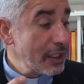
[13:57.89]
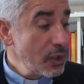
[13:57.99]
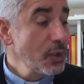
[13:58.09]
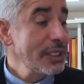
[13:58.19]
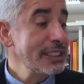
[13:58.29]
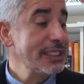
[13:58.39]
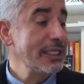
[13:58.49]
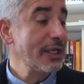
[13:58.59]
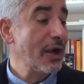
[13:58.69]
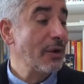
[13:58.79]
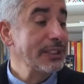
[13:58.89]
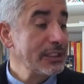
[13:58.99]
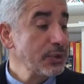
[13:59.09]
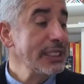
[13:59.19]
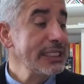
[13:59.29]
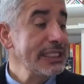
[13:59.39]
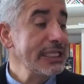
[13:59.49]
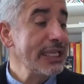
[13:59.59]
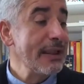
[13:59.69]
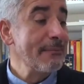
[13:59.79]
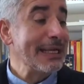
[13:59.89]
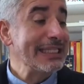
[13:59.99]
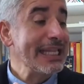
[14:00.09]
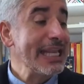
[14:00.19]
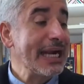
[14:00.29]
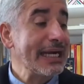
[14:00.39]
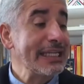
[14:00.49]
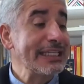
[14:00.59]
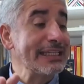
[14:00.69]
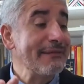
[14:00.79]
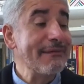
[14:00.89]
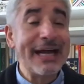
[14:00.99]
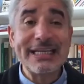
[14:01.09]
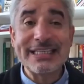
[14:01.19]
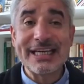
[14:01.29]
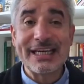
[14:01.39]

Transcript: unity of the Trinity, but they are in the divine